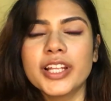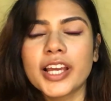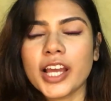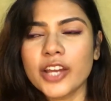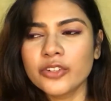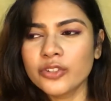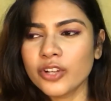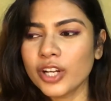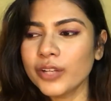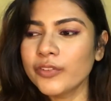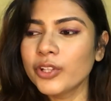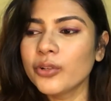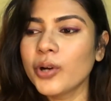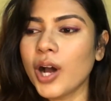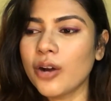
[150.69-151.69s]
Like, I do not
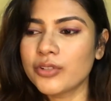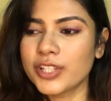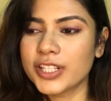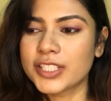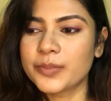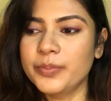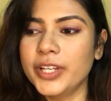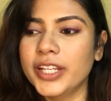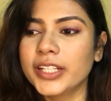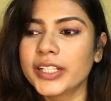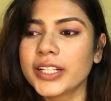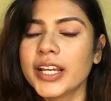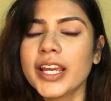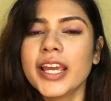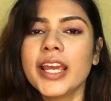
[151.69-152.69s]
even know how to explain it.